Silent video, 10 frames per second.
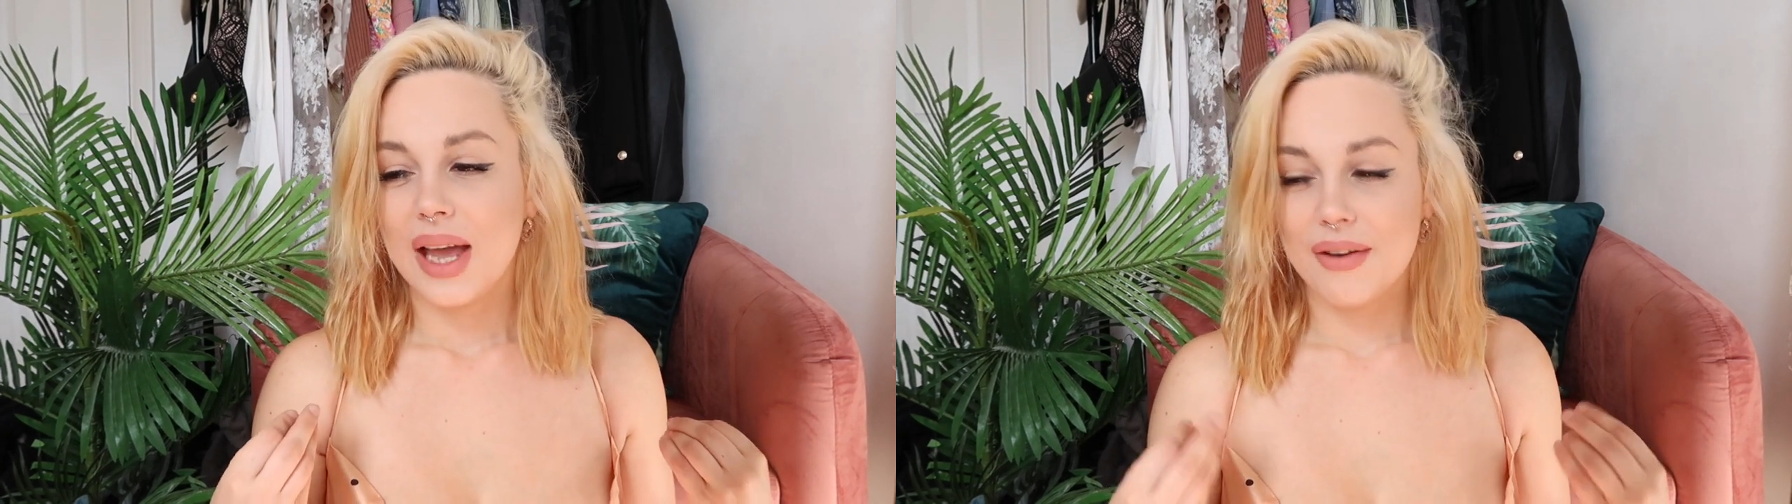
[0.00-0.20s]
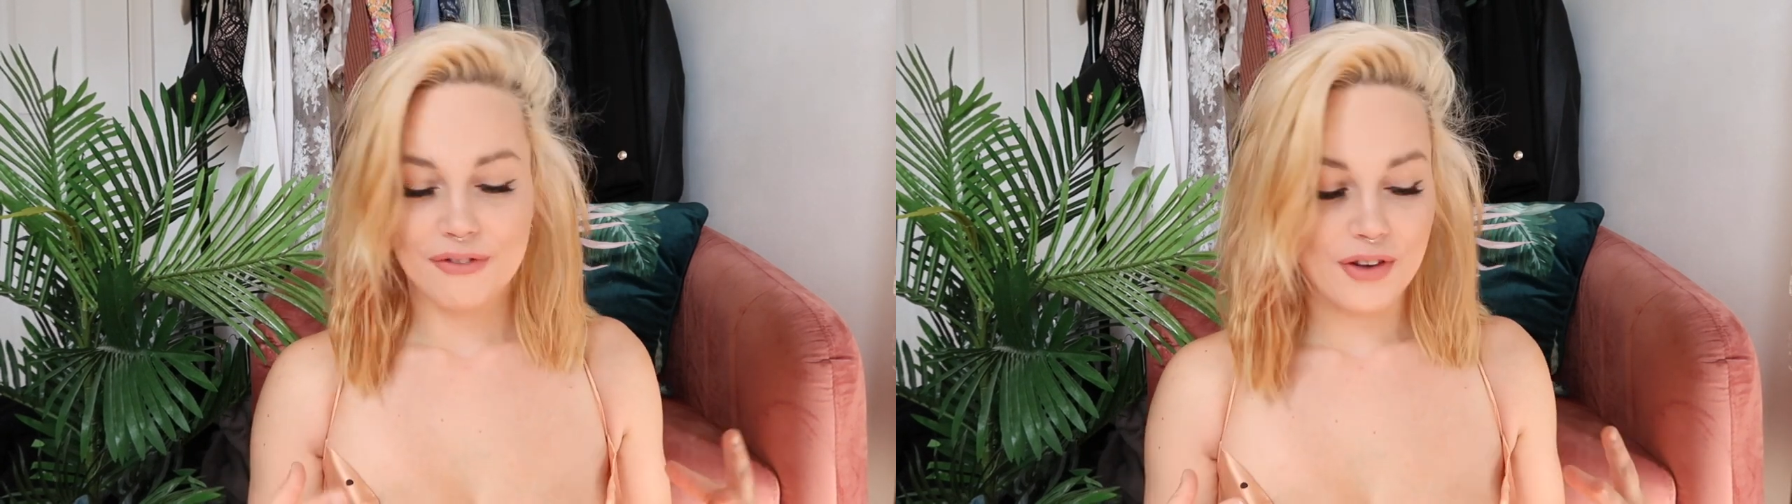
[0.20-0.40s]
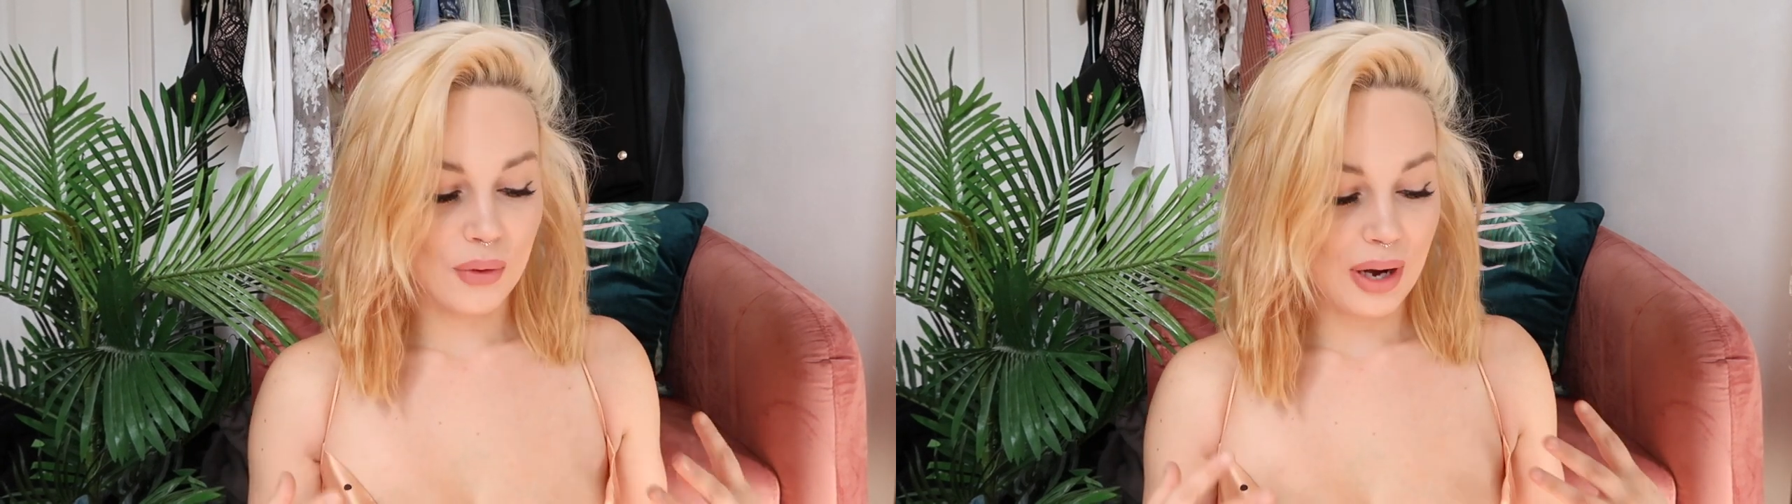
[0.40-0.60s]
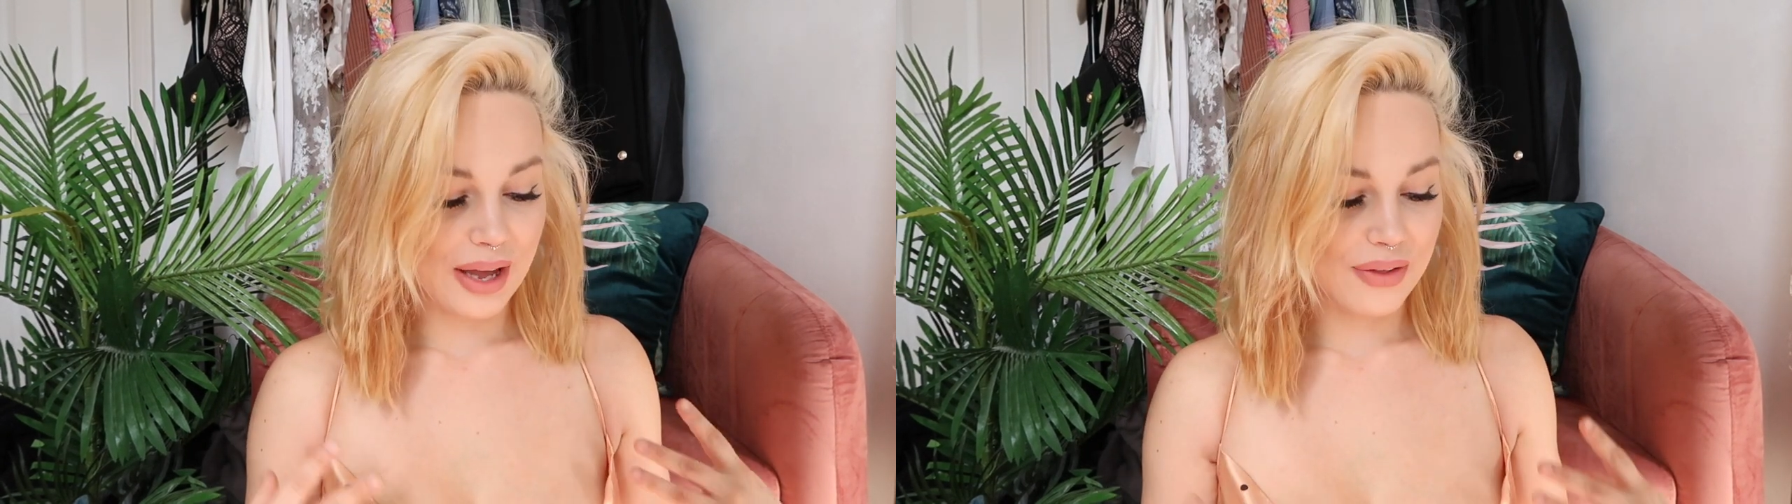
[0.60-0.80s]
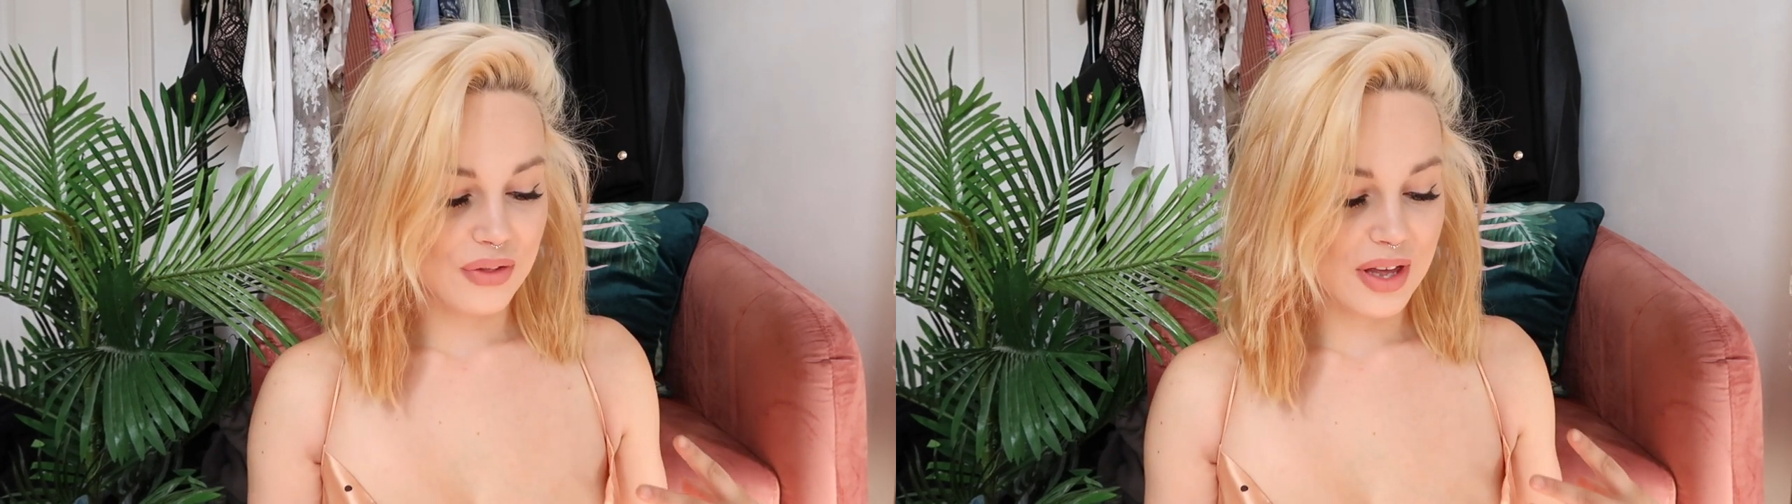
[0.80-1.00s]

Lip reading: I feel like